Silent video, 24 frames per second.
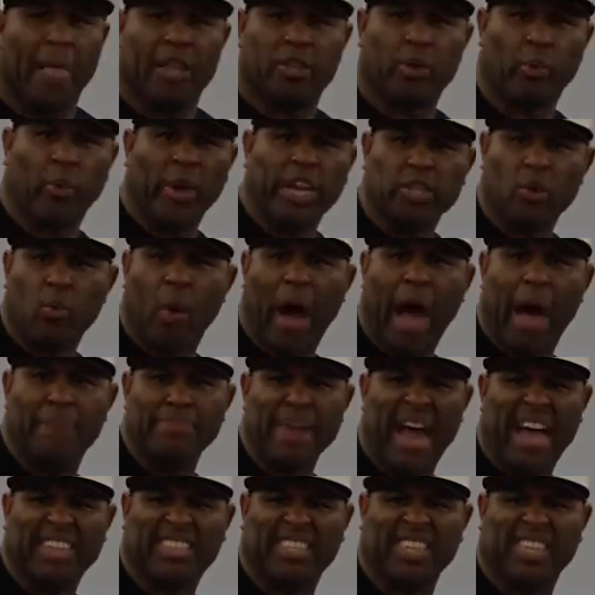The reason why
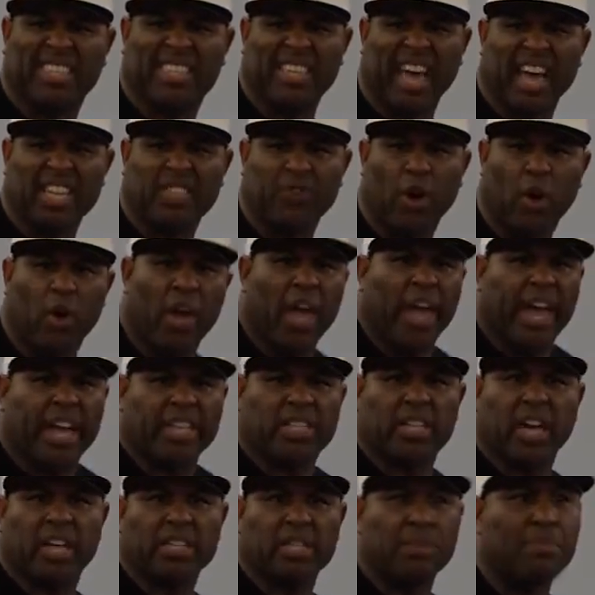I'm not successful
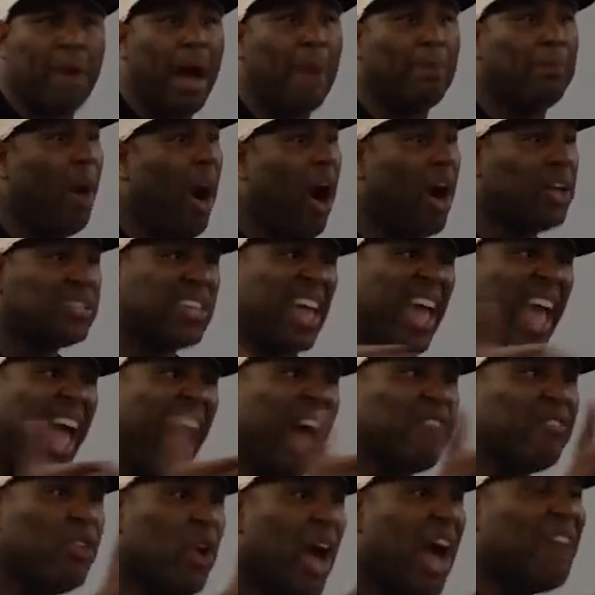is because of my boss.
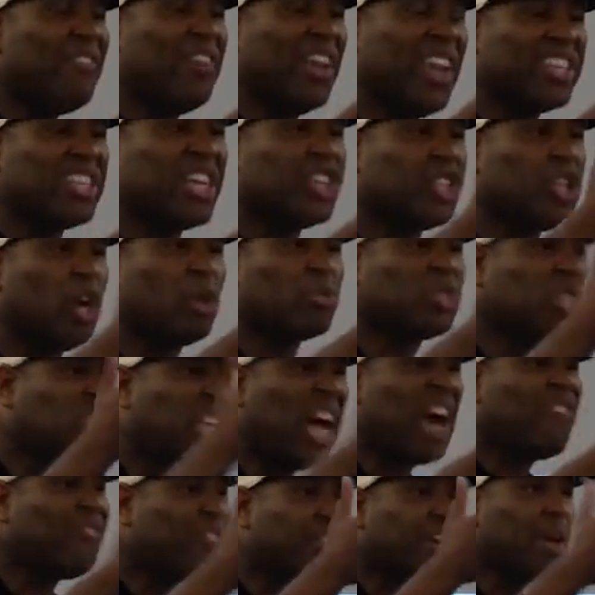Have you ever looked at
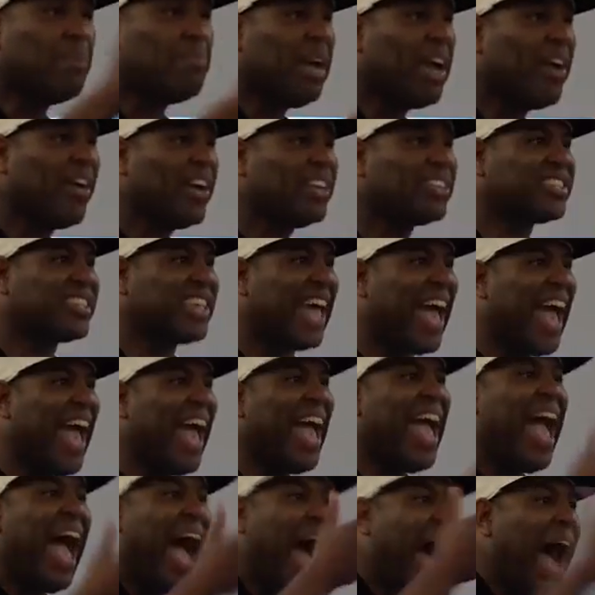yourself in the mirror and
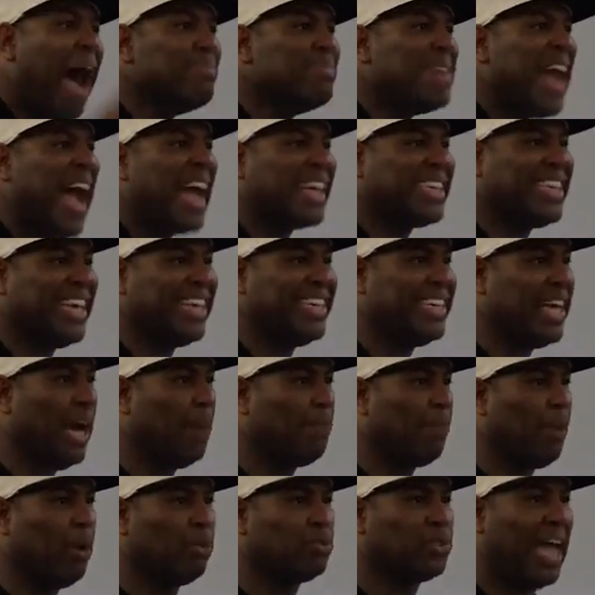said, I'm not getting
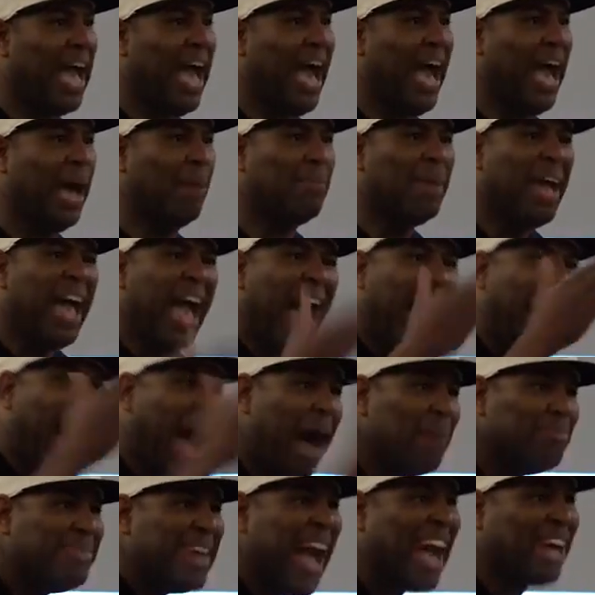up on time.
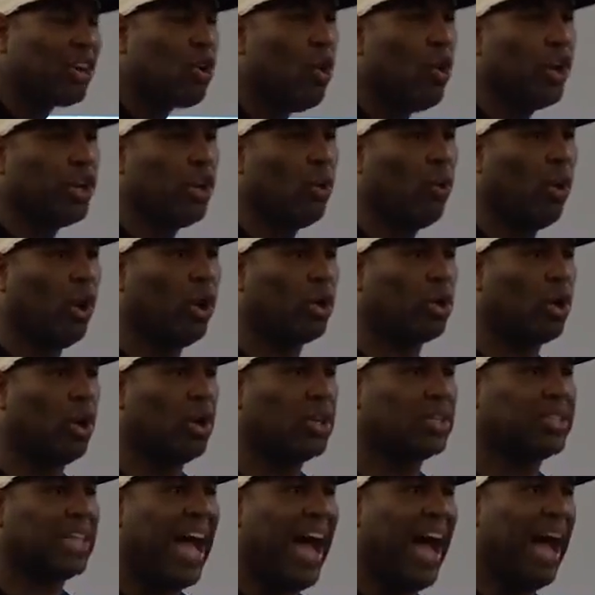I'm not going to work
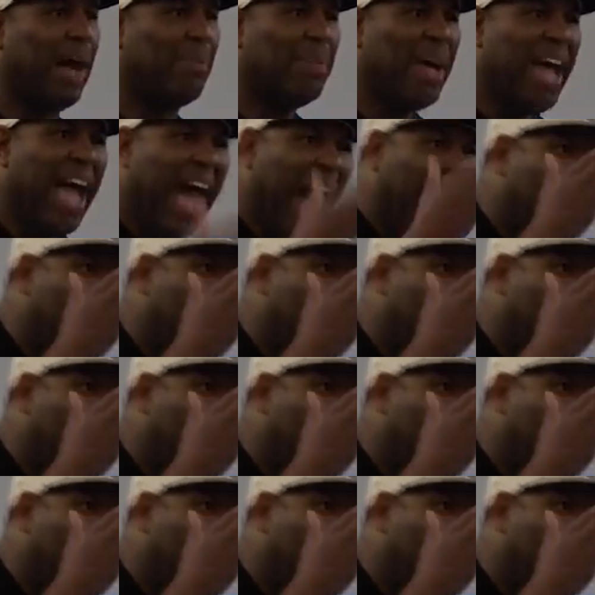on time.